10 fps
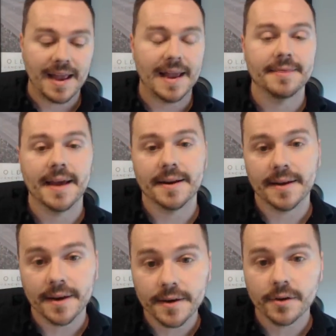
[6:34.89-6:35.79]
and that
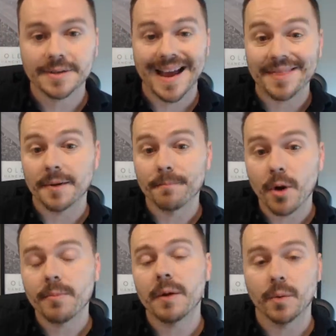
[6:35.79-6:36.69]
Ineos at the
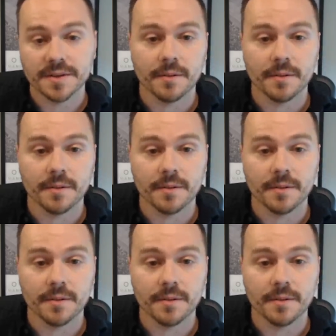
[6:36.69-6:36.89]
moment was the